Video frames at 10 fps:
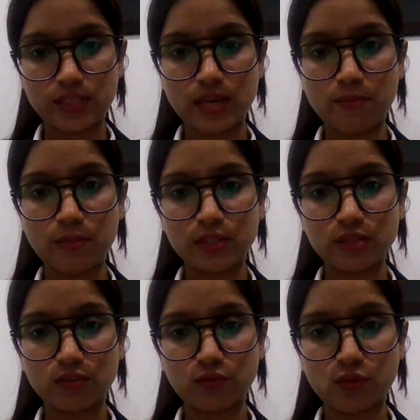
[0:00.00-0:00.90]
they
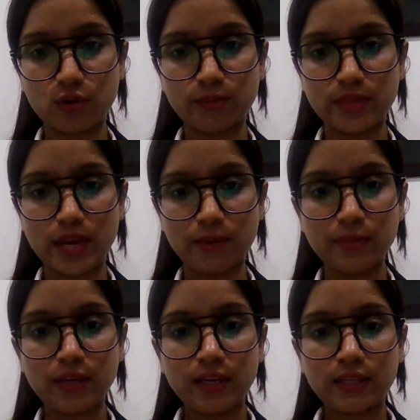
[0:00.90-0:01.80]
must inform them
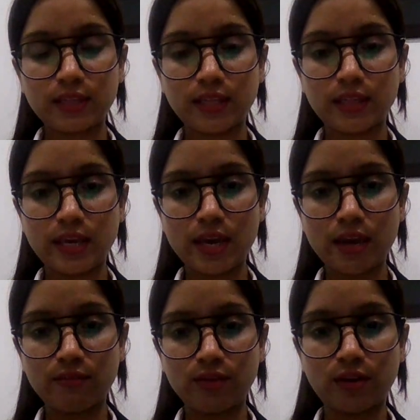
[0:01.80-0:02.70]
that they
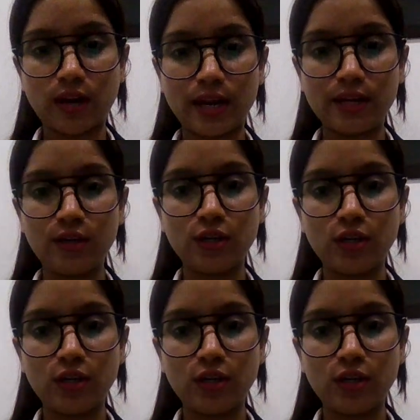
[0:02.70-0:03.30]
have a right